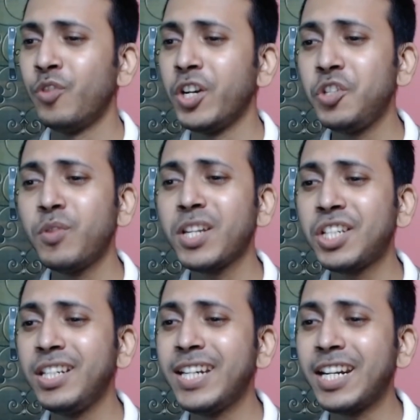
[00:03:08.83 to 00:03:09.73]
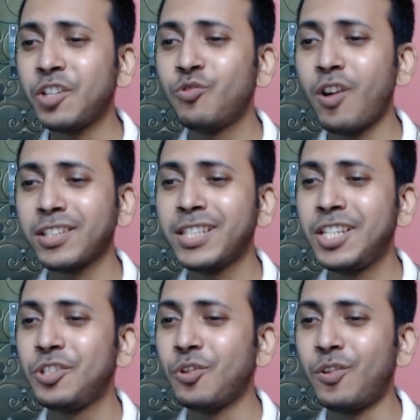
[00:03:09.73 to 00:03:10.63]
When you are chilling at a grocery
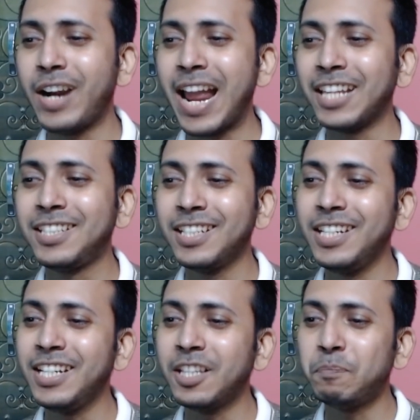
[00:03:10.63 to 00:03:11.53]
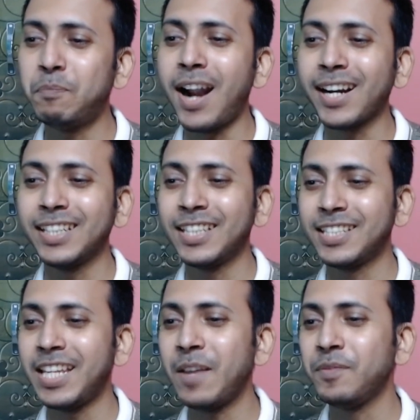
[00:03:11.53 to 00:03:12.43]
store and chilling in the park at the
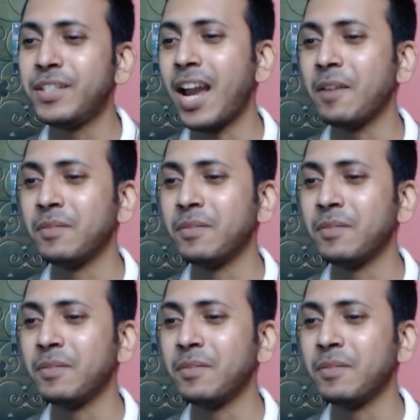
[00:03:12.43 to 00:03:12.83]
same time,